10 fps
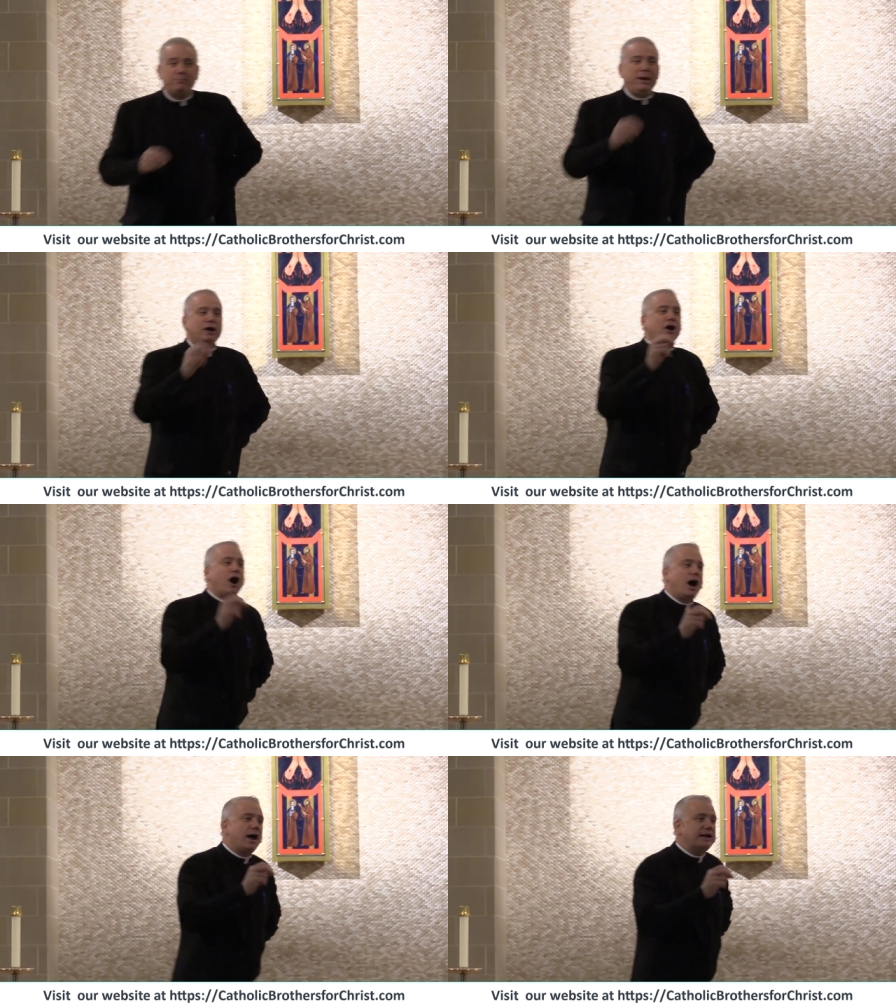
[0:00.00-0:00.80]

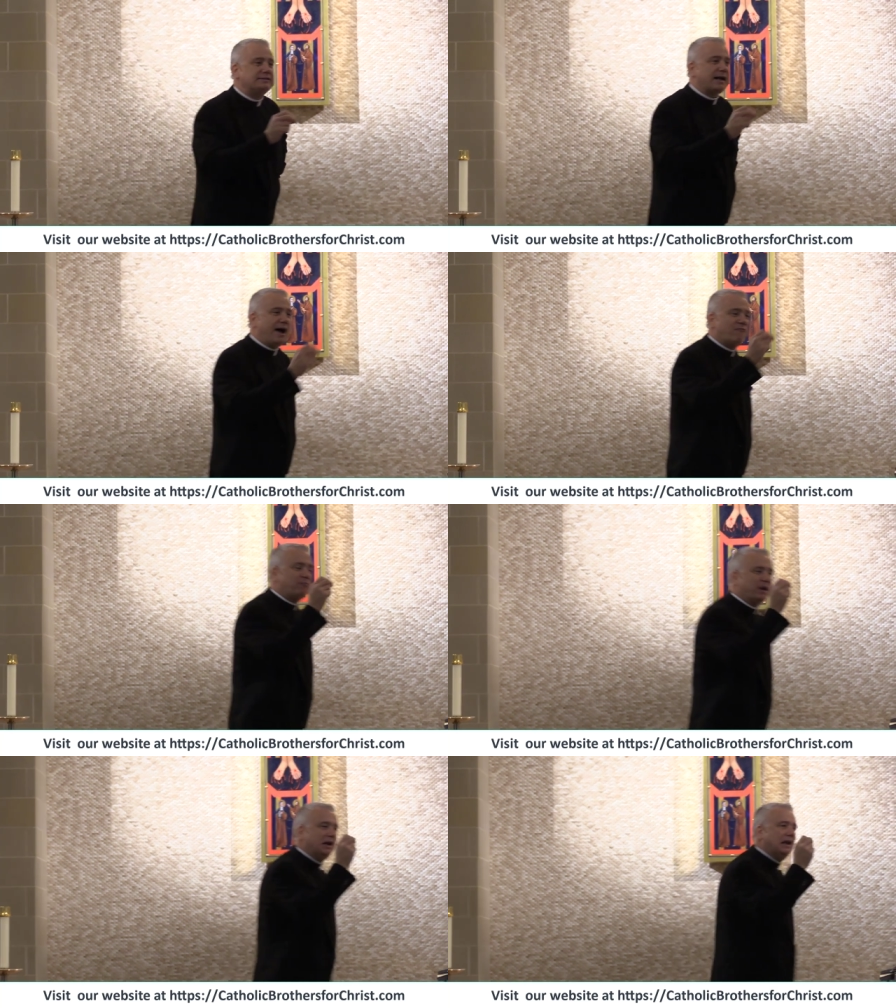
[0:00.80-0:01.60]
because of
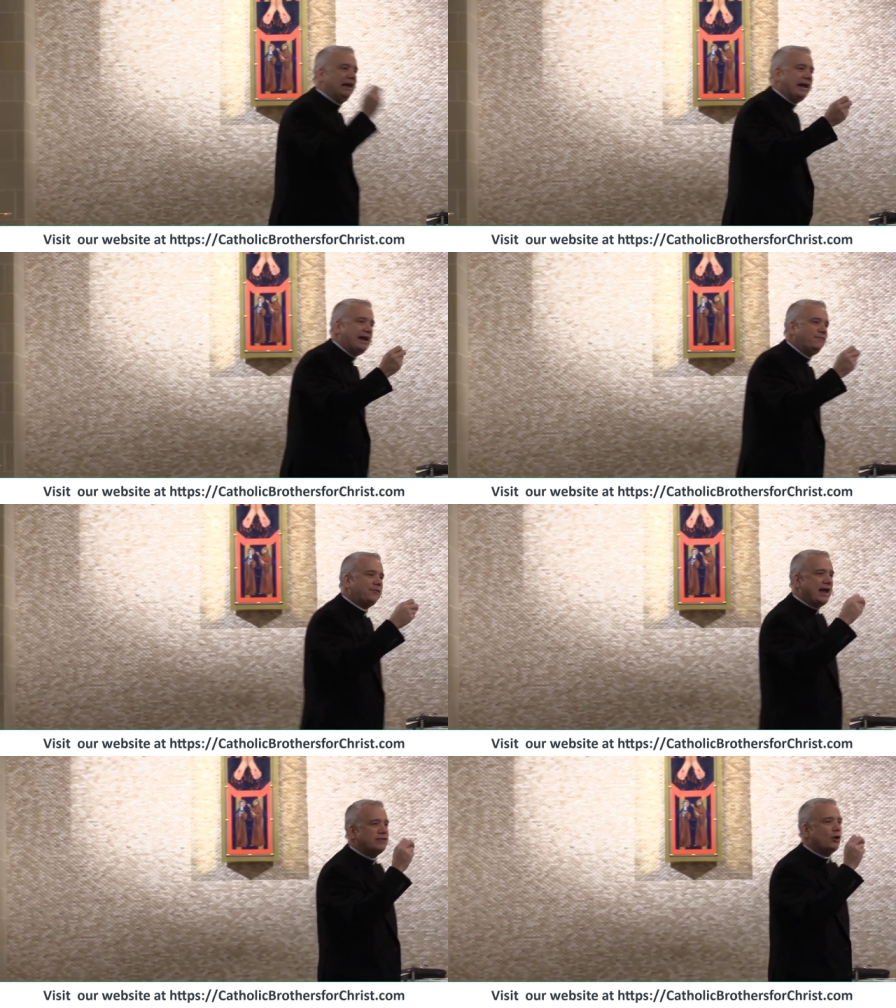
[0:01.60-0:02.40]

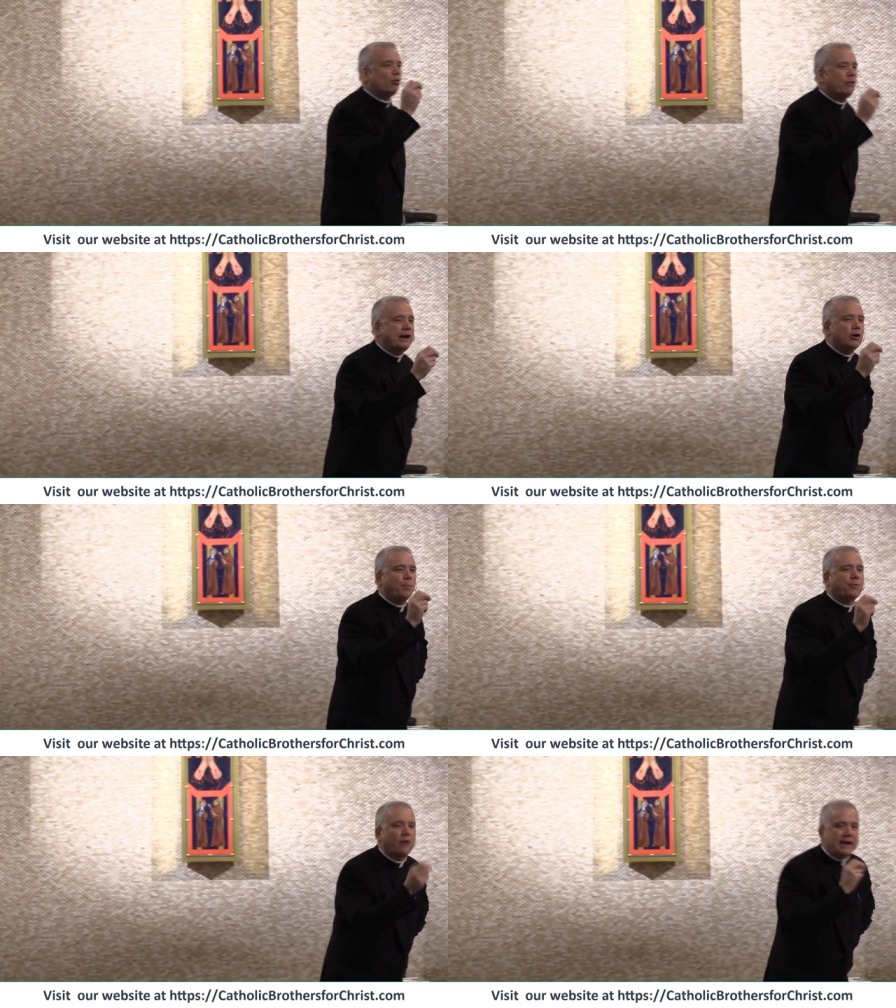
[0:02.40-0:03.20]
belief in the
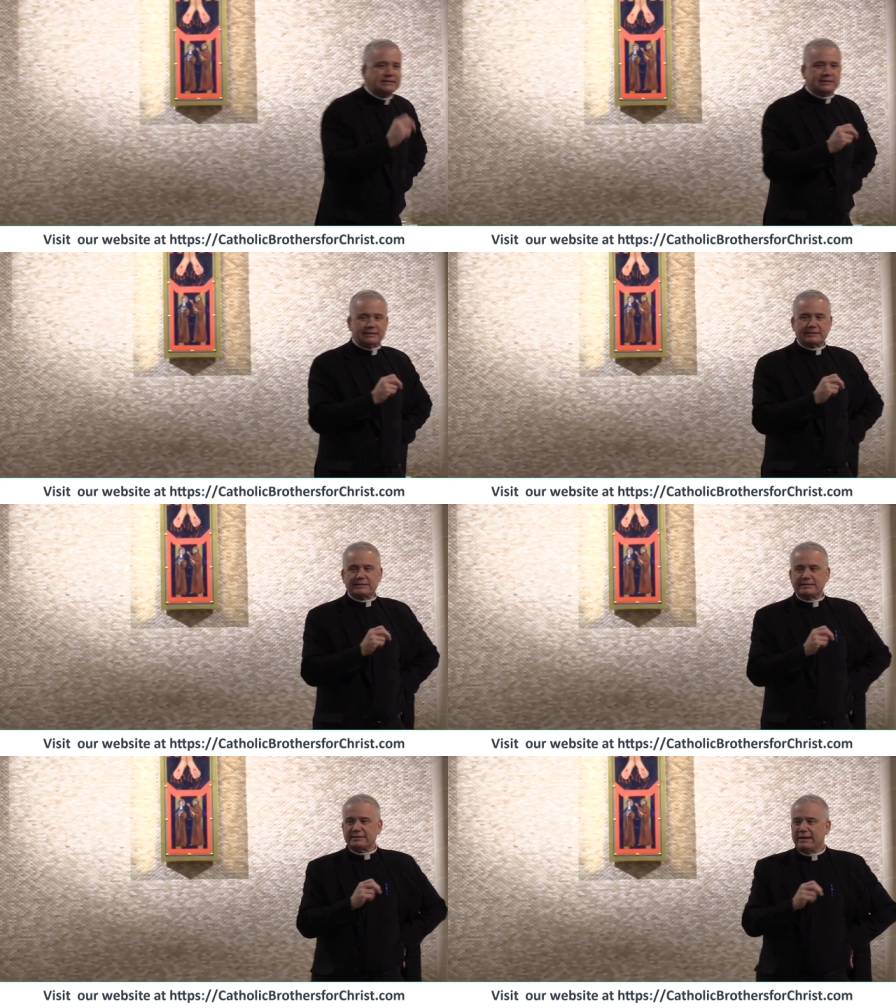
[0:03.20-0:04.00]
real
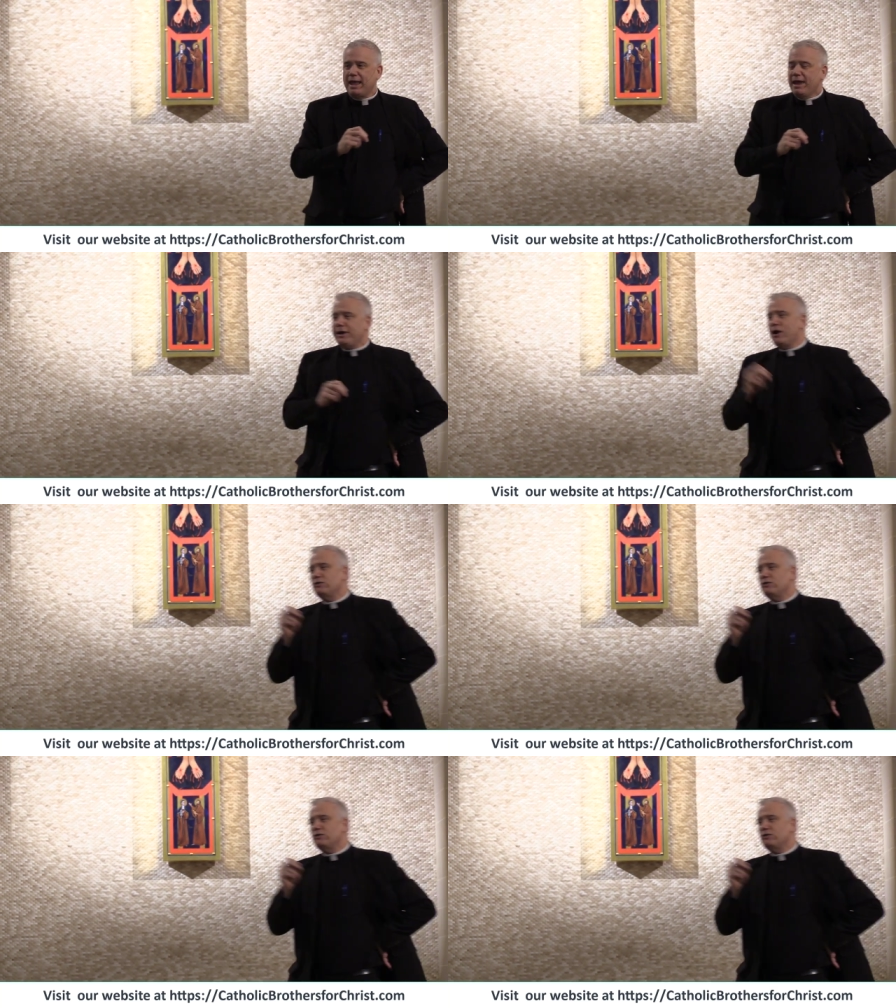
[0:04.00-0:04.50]
presence. You